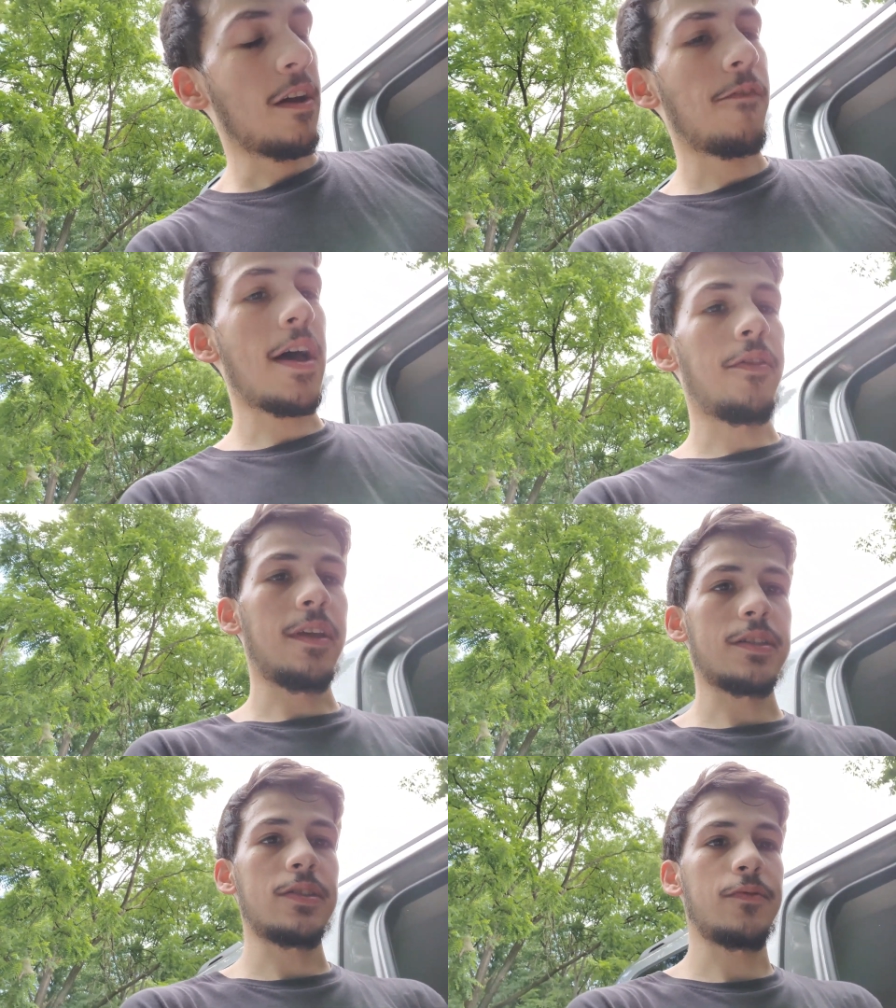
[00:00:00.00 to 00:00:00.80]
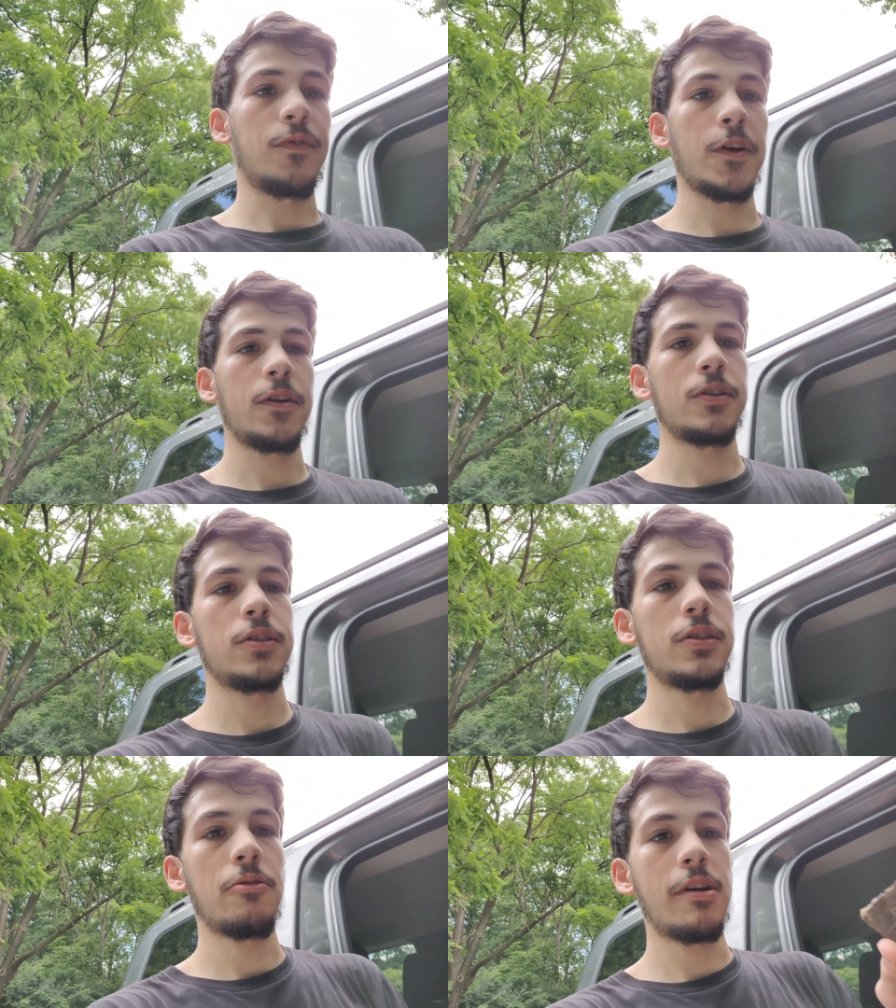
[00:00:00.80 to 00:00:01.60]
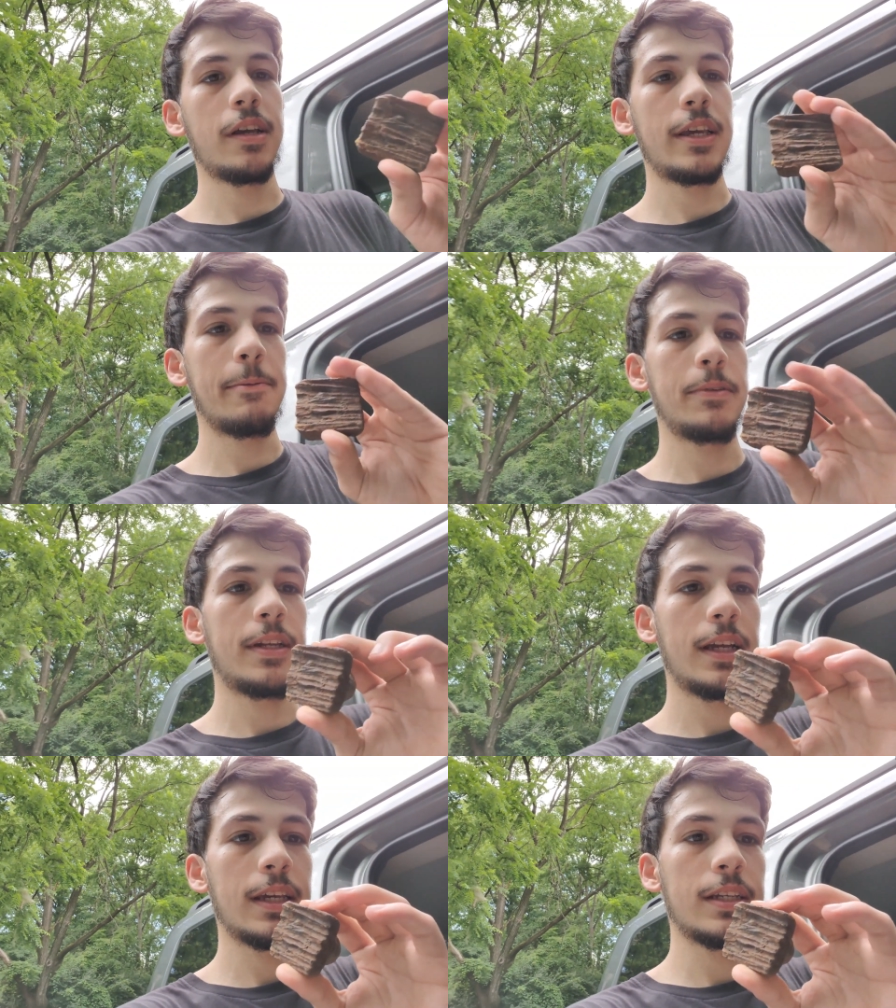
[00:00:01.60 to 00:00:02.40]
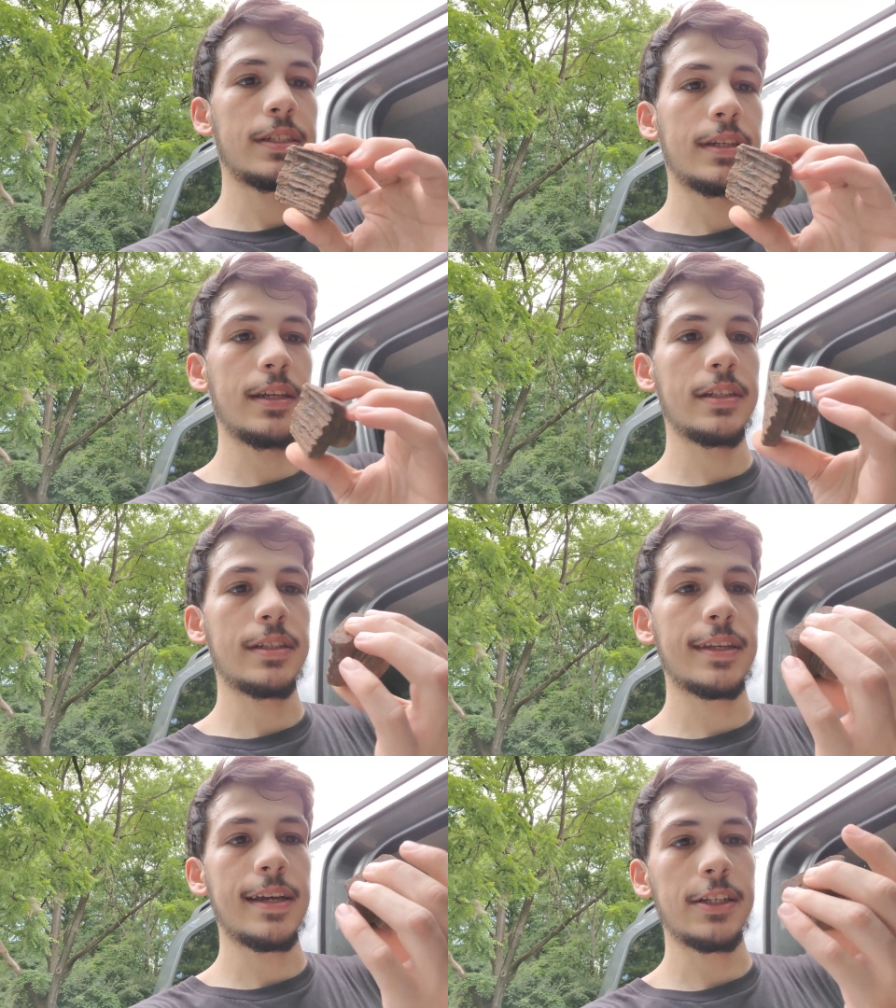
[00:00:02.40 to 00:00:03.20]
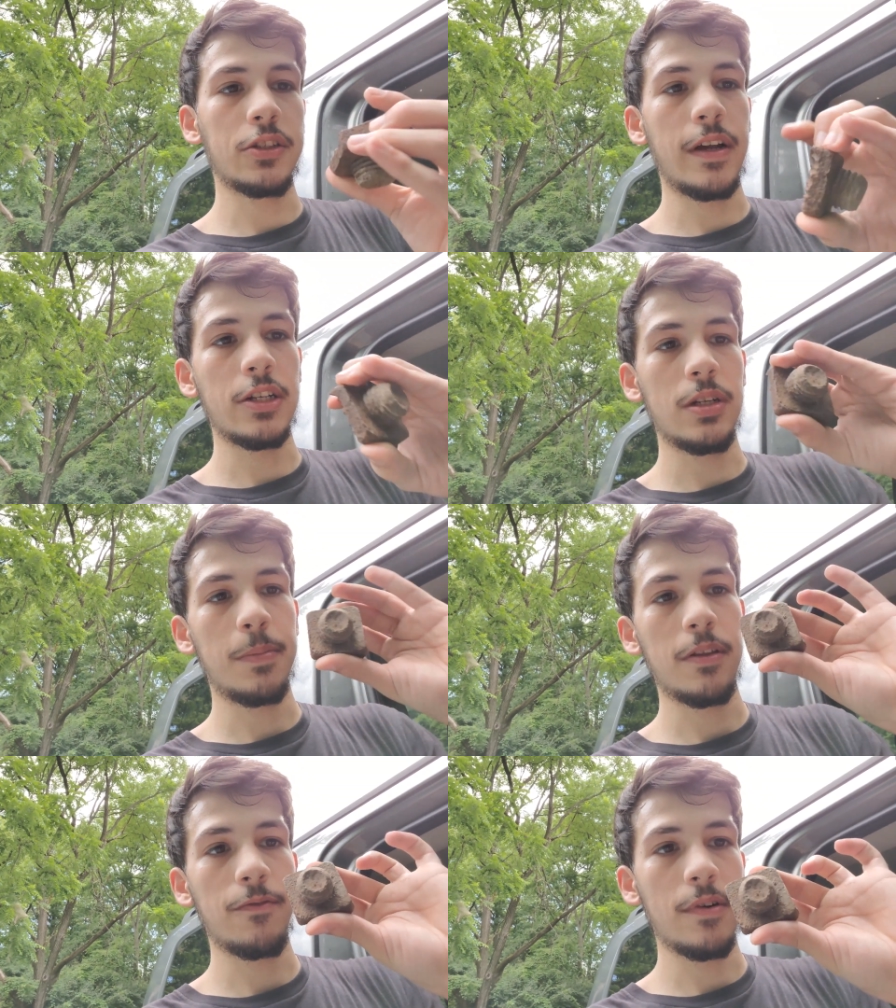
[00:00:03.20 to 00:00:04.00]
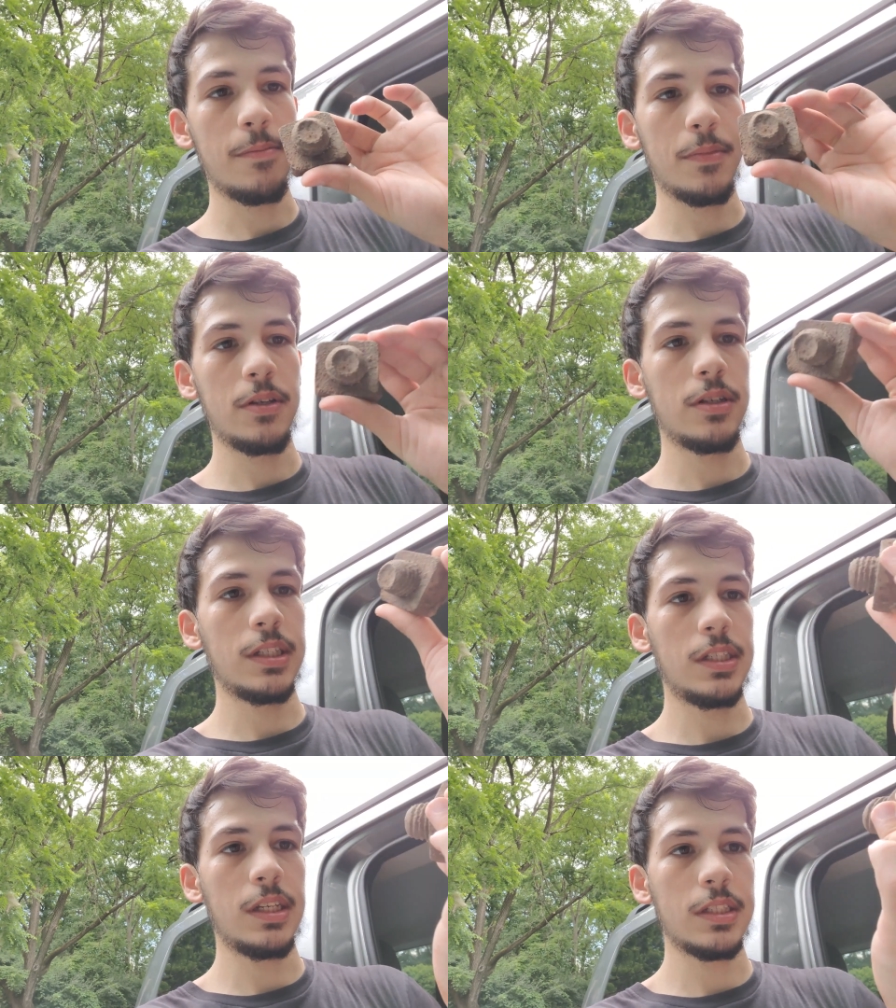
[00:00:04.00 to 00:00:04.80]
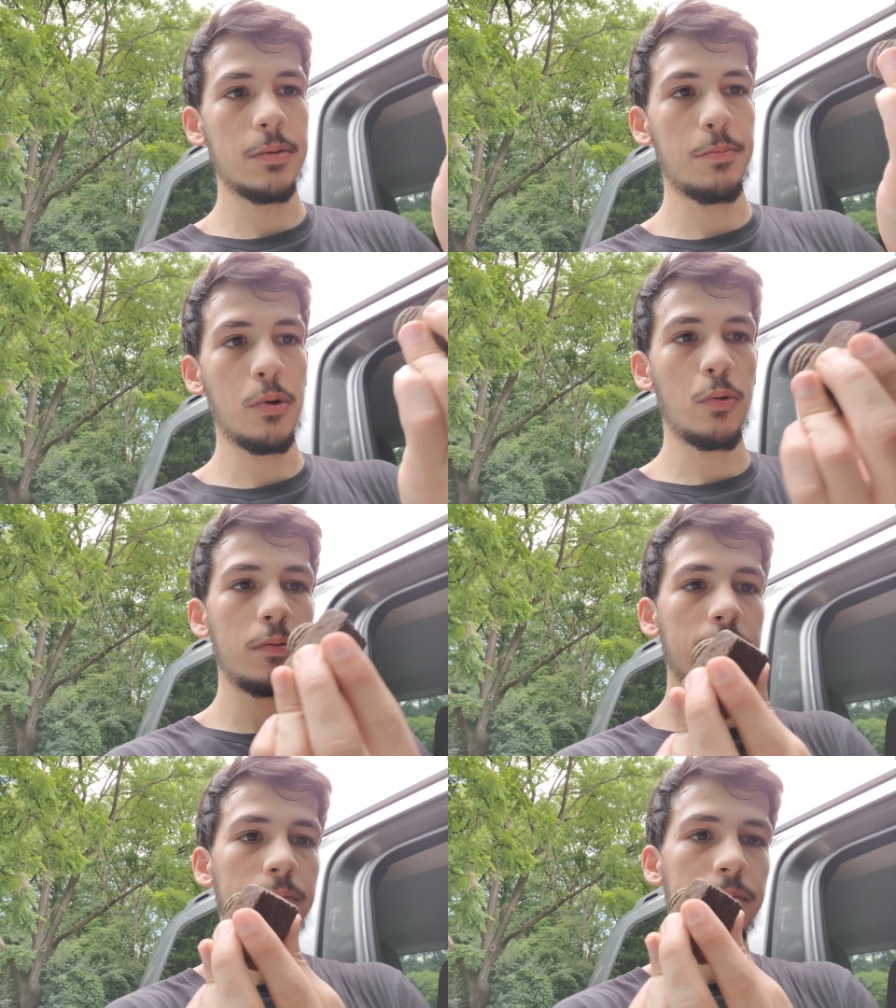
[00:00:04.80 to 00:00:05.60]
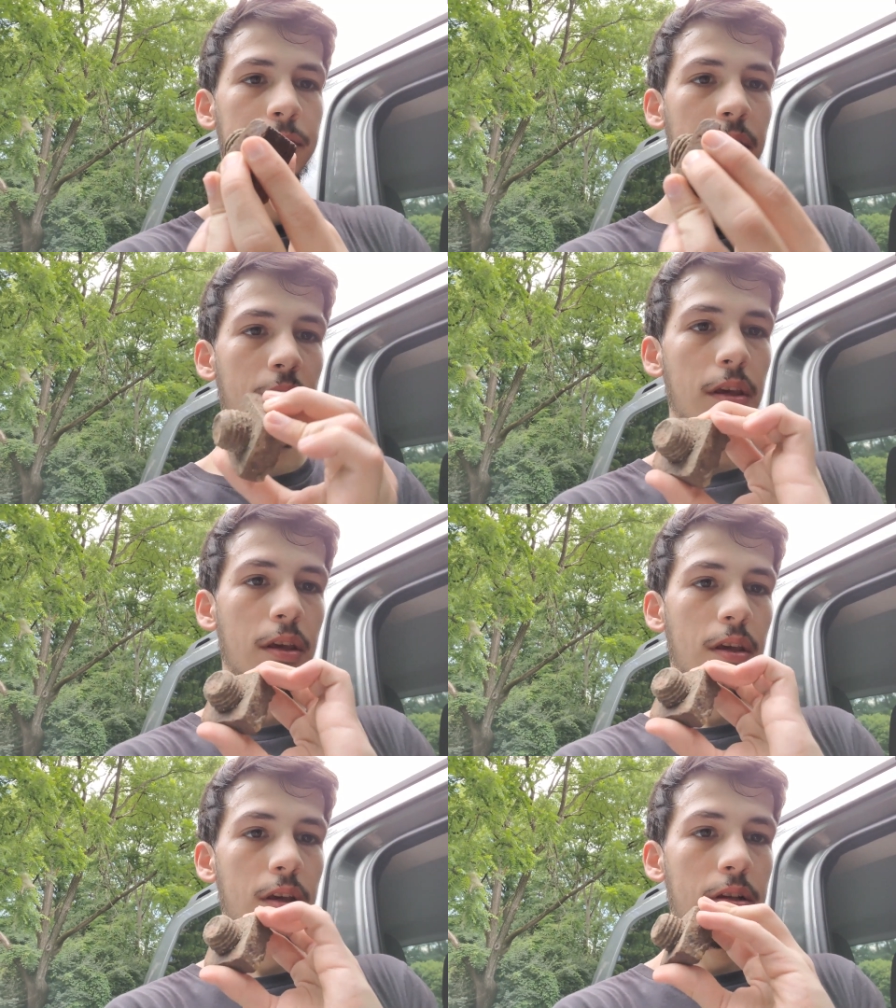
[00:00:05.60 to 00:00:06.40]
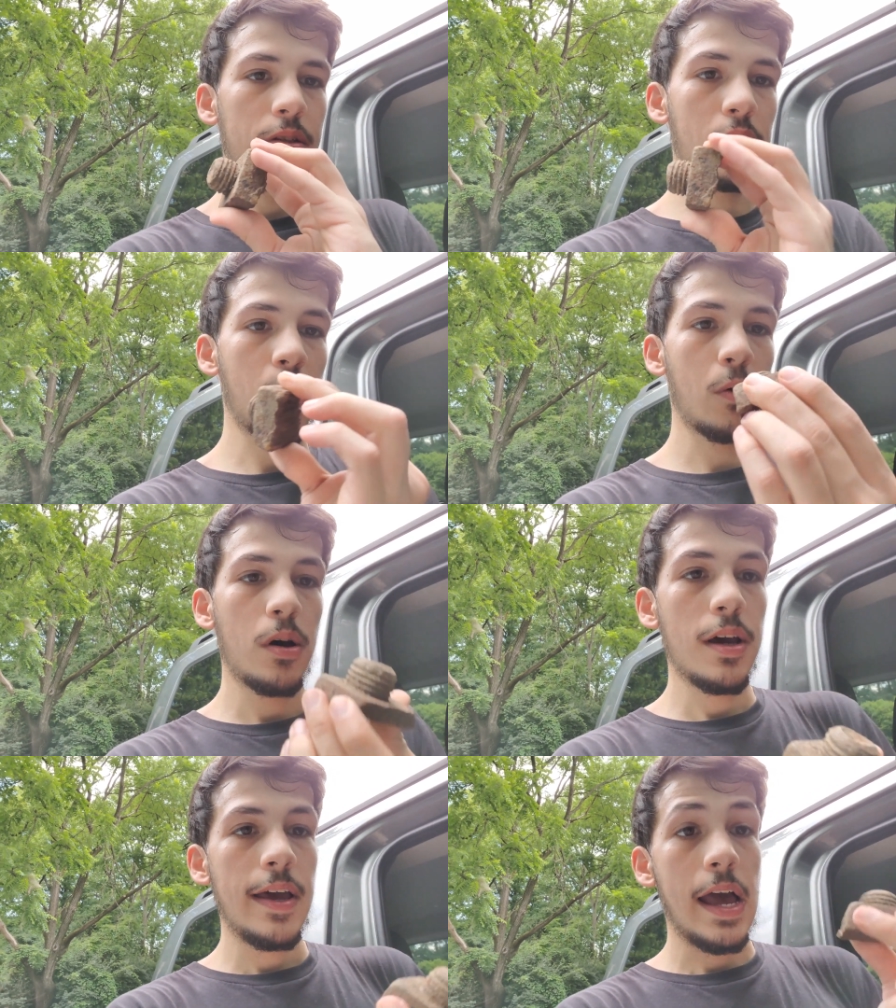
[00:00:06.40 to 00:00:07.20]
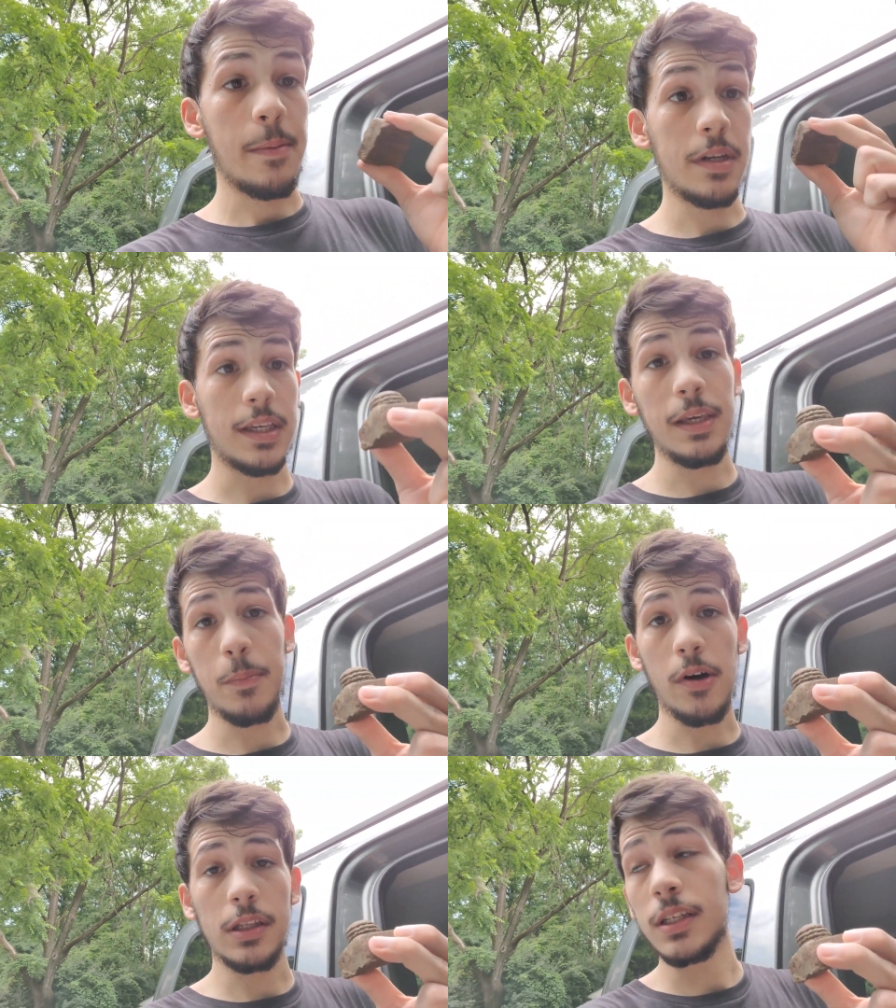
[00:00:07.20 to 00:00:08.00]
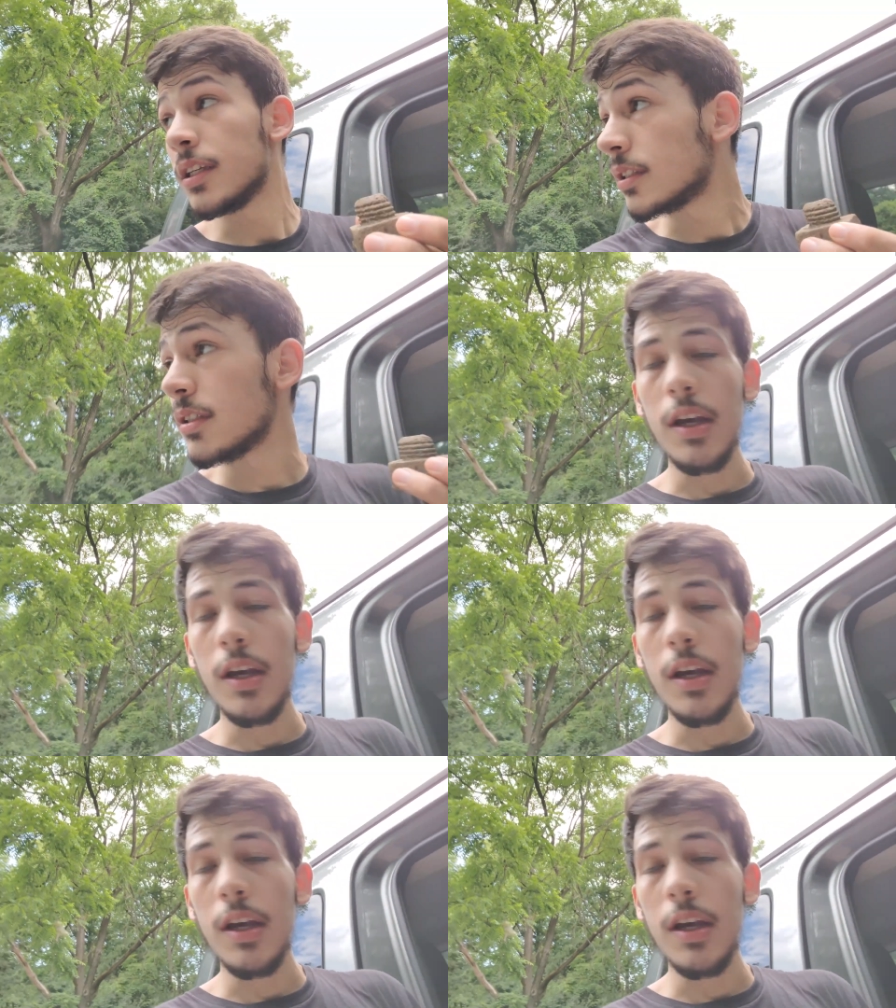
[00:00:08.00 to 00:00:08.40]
found this first, so I kept it, I guess. It's kind of scratched up at the front, but you can see it's a bolt. So I'm gonna keep all these,